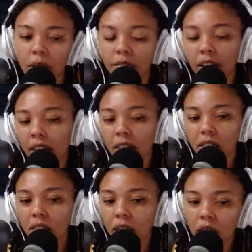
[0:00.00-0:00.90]

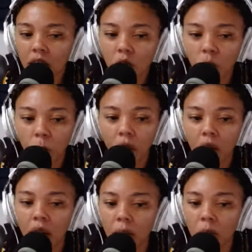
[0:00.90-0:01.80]
Afghanistan and Ethiopia
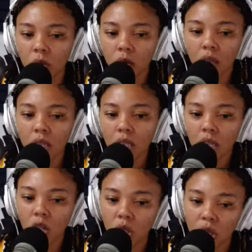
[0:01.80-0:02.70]
are among 30
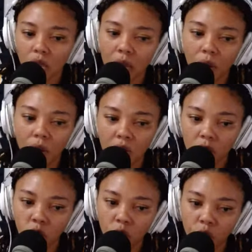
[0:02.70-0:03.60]
nations at high risk
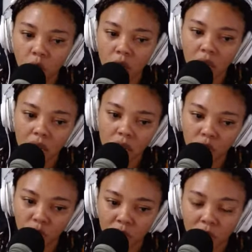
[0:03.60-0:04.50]
of overall debt
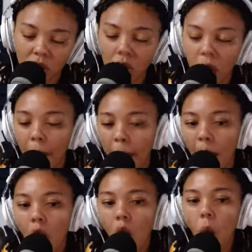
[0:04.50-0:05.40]
distress,
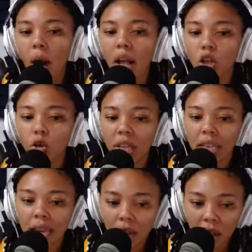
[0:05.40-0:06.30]
while
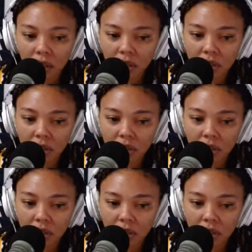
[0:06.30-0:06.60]
Grenada,